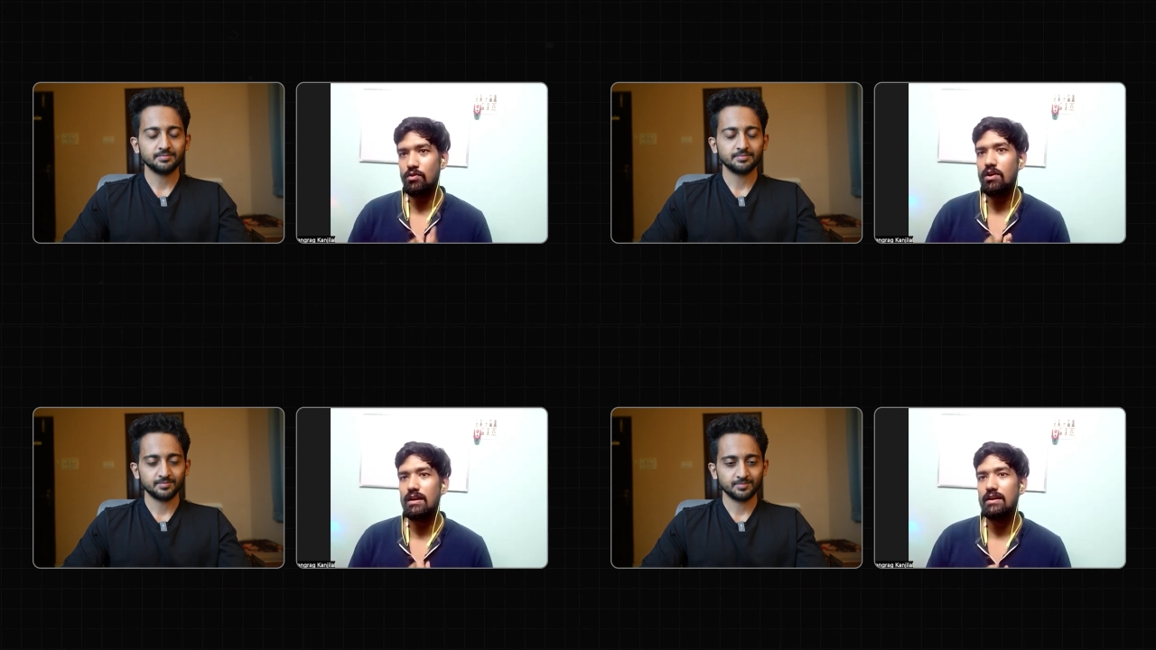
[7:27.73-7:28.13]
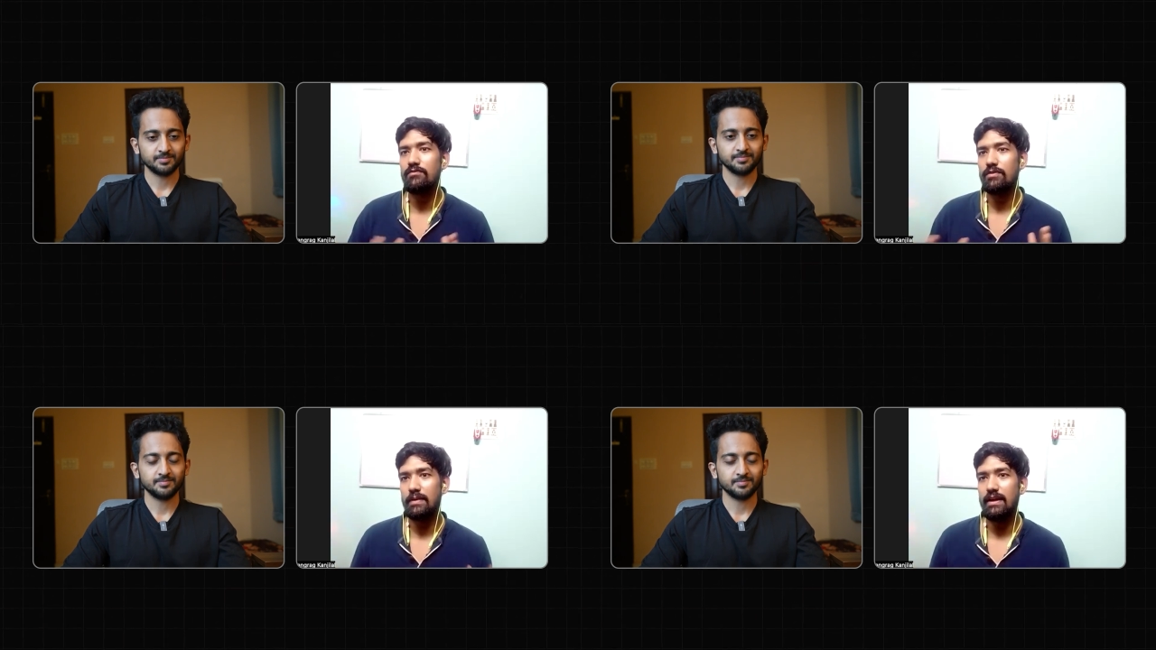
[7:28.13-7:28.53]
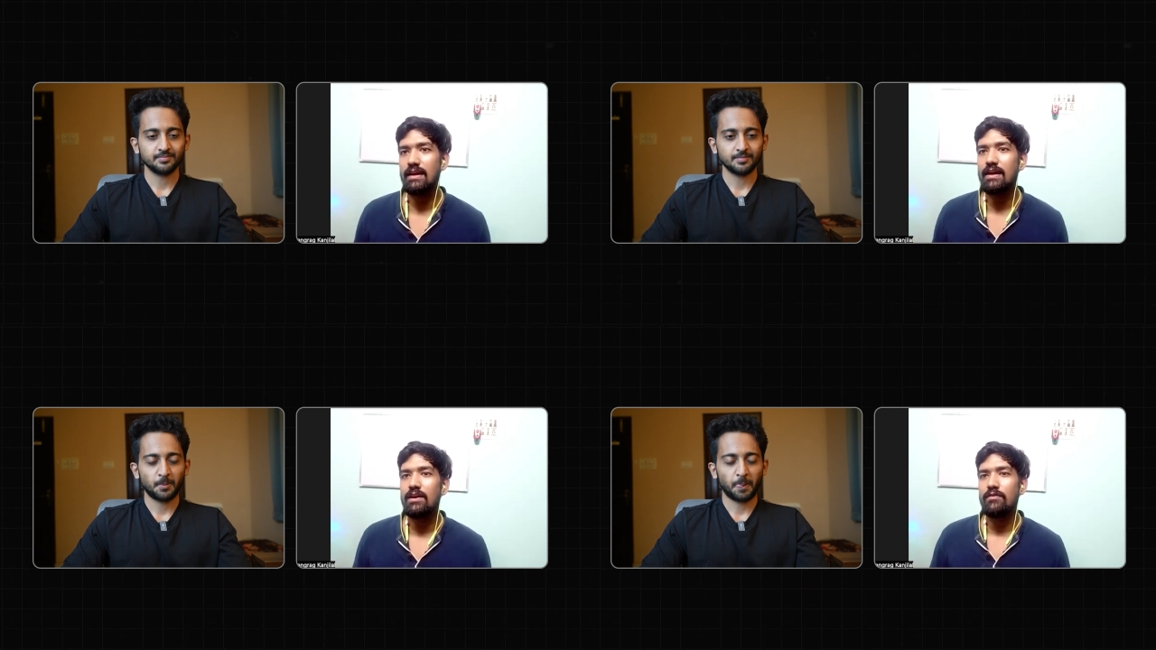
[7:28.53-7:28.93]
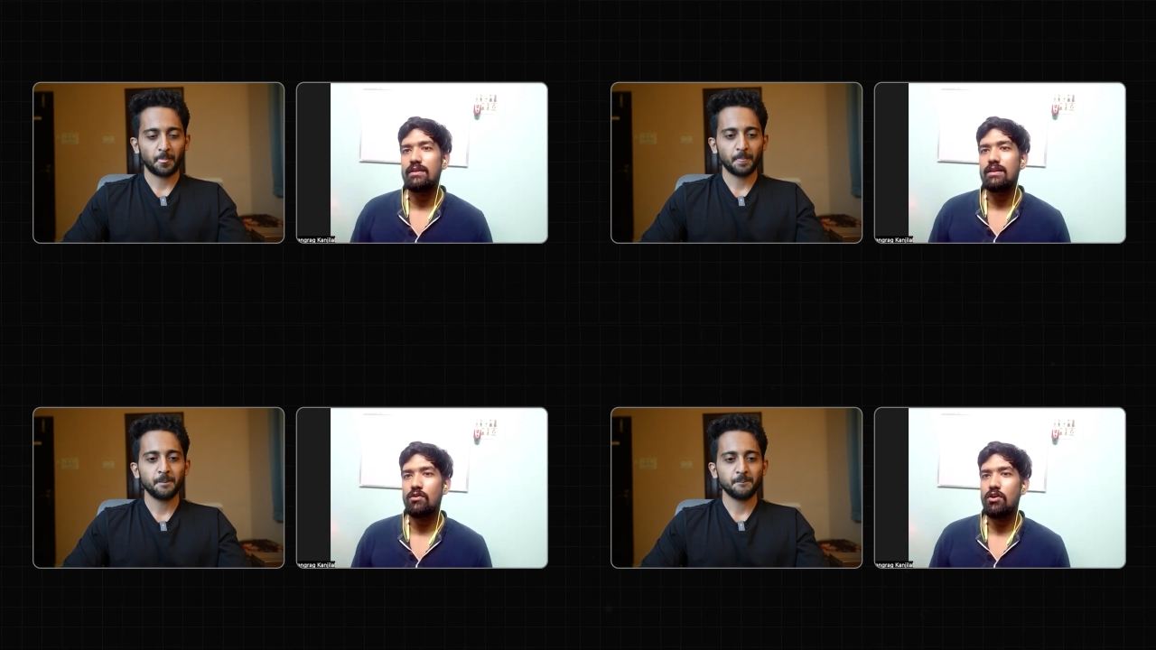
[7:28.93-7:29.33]
Speaker 1: do not leave a break.
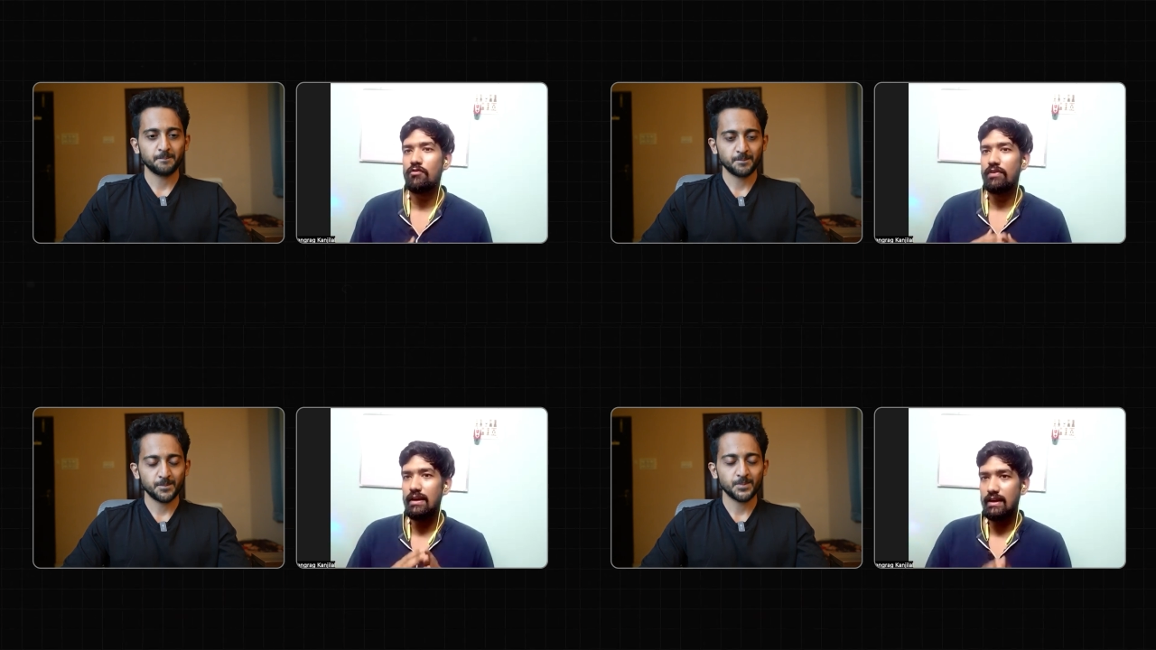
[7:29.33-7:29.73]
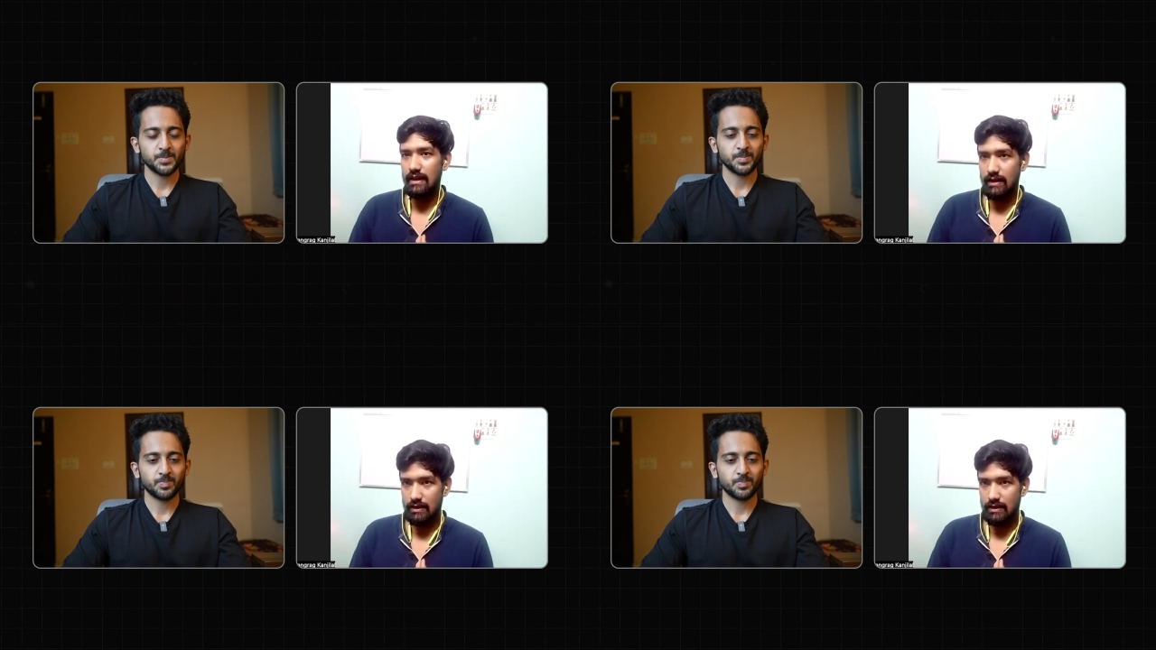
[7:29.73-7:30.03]
When they're not feeling